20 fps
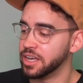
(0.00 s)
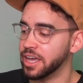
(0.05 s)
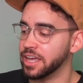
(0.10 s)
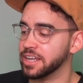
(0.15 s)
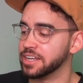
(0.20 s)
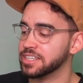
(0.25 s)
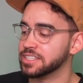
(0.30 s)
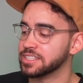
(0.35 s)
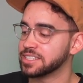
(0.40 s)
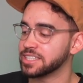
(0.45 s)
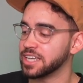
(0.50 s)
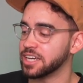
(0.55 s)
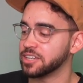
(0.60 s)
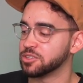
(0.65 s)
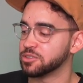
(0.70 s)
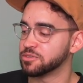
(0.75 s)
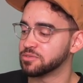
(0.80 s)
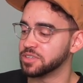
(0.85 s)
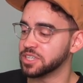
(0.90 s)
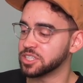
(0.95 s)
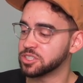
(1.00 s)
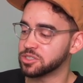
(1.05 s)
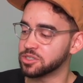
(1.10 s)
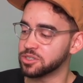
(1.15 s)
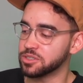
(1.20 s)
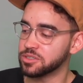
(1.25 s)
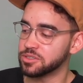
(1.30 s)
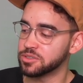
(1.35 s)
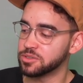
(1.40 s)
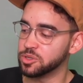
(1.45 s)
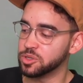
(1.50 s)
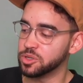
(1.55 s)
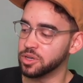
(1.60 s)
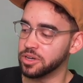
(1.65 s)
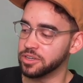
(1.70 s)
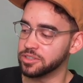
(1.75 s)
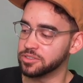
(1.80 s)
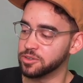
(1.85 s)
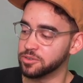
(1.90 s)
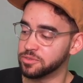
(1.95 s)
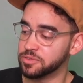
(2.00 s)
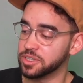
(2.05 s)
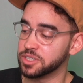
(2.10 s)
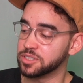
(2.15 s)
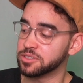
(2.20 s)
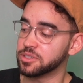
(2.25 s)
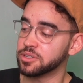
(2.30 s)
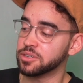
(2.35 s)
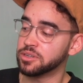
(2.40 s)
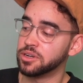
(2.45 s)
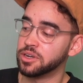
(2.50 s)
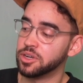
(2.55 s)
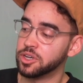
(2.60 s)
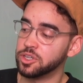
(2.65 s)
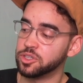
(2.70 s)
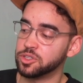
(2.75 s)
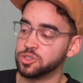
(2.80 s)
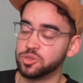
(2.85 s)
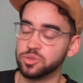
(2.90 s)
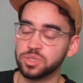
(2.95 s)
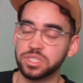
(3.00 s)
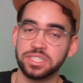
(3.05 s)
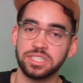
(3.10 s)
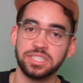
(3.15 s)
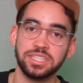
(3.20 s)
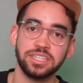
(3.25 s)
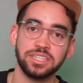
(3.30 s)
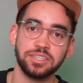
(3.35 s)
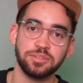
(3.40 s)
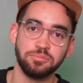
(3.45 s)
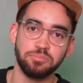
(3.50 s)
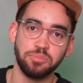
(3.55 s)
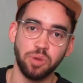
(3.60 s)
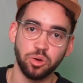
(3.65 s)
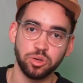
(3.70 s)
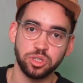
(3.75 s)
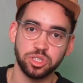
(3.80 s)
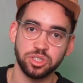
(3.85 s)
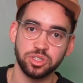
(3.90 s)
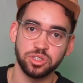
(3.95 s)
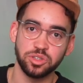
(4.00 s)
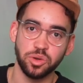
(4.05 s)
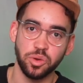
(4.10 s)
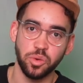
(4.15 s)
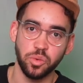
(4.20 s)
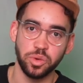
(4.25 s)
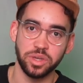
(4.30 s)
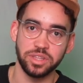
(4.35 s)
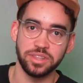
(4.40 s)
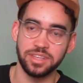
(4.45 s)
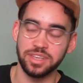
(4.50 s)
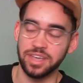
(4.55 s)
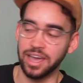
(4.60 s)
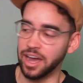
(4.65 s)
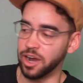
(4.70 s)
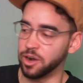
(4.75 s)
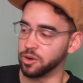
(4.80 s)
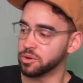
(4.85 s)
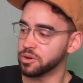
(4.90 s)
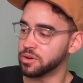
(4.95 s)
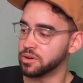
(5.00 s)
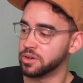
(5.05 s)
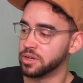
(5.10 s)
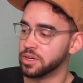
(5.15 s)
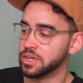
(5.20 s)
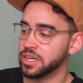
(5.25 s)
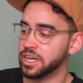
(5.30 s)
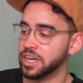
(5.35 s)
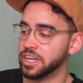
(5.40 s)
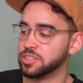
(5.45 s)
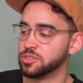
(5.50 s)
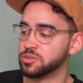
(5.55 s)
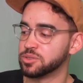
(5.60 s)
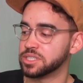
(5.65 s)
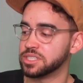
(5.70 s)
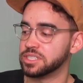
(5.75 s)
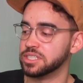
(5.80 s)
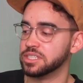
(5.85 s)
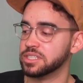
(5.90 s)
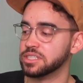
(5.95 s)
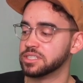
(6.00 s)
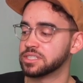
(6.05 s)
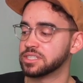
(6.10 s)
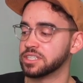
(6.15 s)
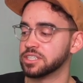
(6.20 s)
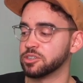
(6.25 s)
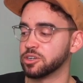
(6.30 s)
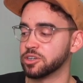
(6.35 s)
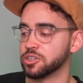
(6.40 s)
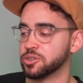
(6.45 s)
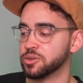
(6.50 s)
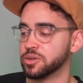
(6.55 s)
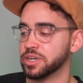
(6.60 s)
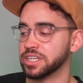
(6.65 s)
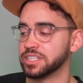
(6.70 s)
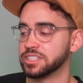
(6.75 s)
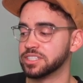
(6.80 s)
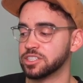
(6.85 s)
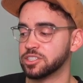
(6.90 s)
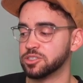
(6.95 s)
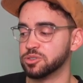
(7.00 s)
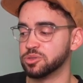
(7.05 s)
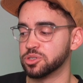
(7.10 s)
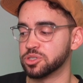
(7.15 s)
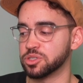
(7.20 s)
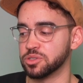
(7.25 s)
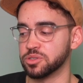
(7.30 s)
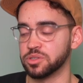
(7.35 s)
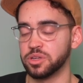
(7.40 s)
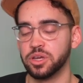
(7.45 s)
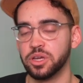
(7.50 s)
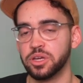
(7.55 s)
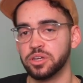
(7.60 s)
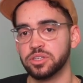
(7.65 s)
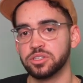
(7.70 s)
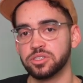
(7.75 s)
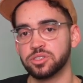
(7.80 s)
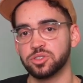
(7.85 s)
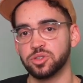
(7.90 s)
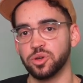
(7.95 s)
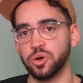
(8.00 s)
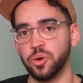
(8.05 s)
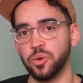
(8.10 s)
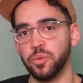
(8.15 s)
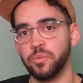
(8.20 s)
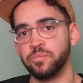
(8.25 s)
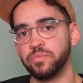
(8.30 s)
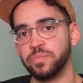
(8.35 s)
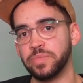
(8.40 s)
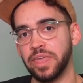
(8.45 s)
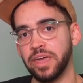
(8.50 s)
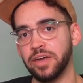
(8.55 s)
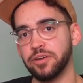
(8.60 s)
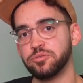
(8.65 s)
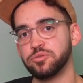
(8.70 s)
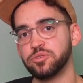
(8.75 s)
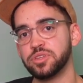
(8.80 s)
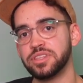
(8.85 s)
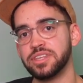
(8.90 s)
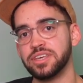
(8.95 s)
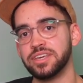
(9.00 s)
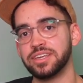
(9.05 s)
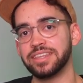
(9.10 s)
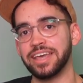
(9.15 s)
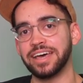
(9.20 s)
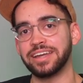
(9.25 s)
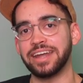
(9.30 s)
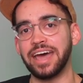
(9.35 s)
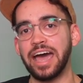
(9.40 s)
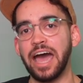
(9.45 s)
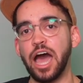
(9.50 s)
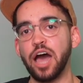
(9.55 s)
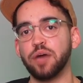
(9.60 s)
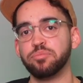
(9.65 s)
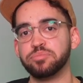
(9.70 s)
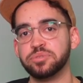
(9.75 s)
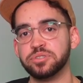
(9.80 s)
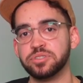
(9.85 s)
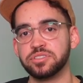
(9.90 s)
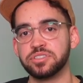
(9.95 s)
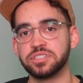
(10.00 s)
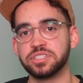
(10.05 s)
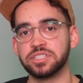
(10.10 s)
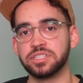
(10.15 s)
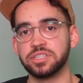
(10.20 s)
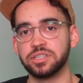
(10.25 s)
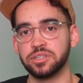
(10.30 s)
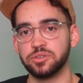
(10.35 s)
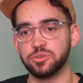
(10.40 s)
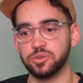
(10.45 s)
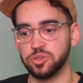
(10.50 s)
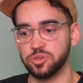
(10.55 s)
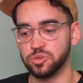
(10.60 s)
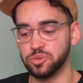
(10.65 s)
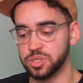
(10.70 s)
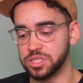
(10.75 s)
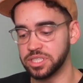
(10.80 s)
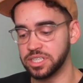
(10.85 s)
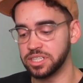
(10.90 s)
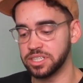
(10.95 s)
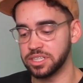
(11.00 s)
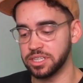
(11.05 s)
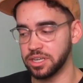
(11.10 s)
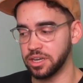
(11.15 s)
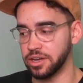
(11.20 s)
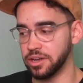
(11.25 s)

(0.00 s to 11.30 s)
And inside the picture, the filter, you see motion with the arrow and you see scenario execution. So everything that happens using